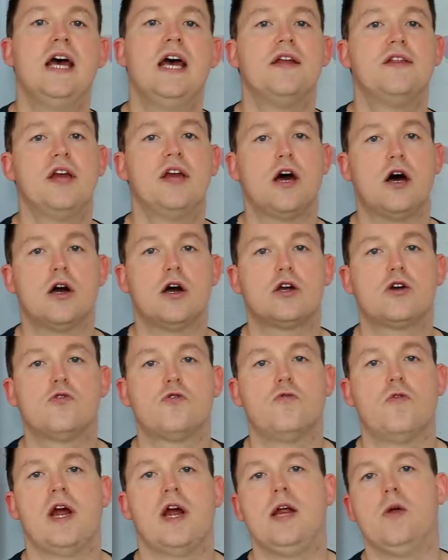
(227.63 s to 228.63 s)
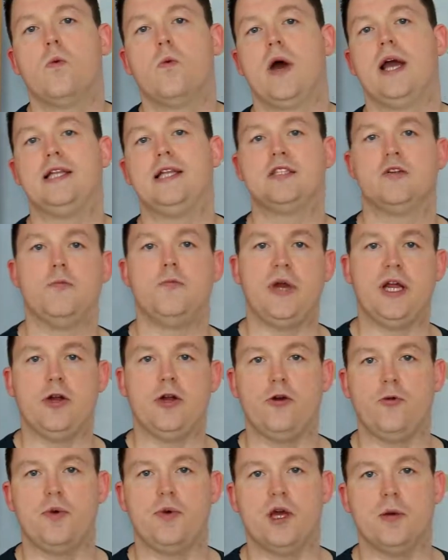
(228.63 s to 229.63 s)
they are a great way to meet
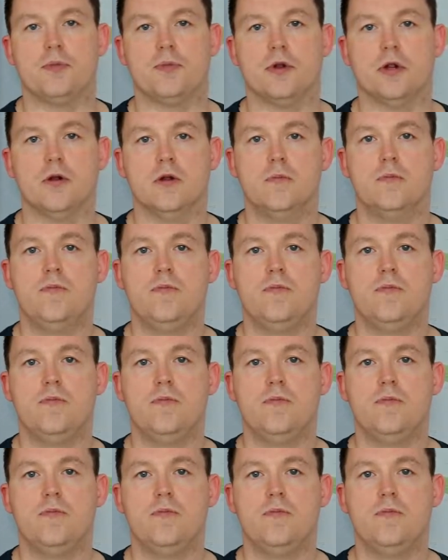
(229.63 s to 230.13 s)
new people.